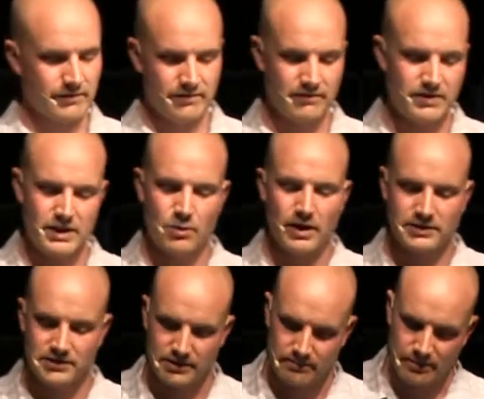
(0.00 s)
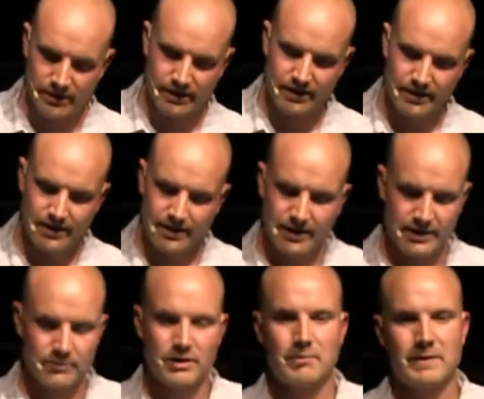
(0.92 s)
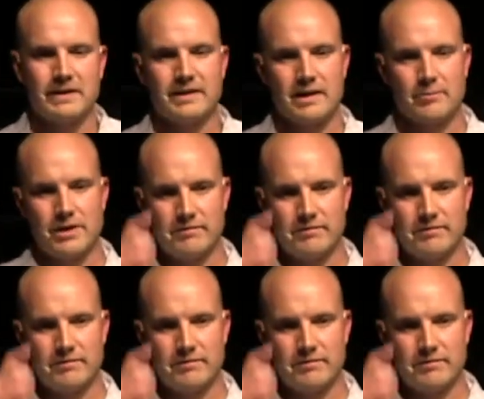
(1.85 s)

If you have any questions about it, uh, you want to pick that up.